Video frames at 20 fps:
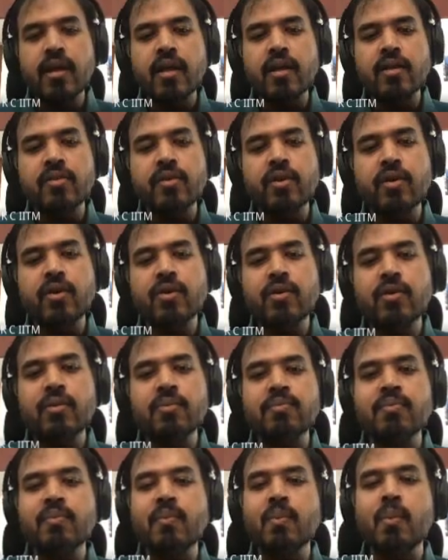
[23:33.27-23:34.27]

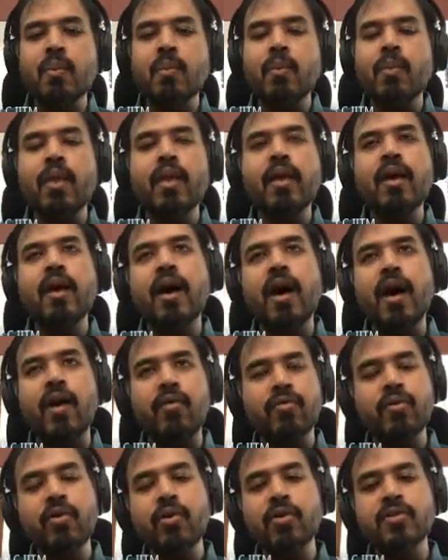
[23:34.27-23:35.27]
So
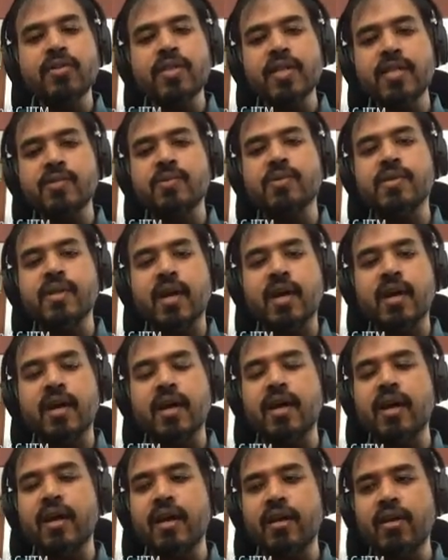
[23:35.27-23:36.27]
of course, this
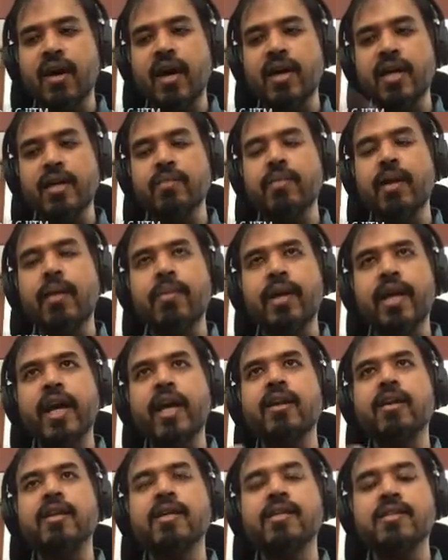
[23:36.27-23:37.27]
untyped lambda
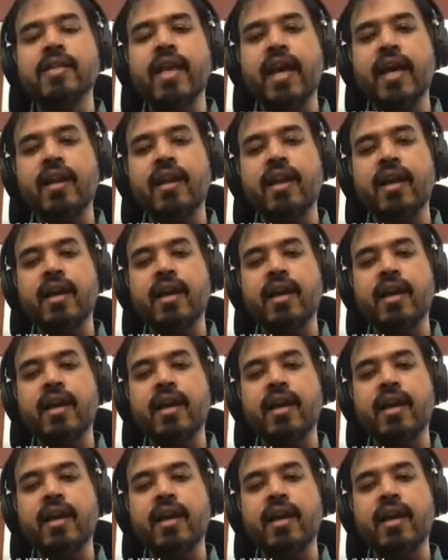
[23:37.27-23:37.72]
calculus can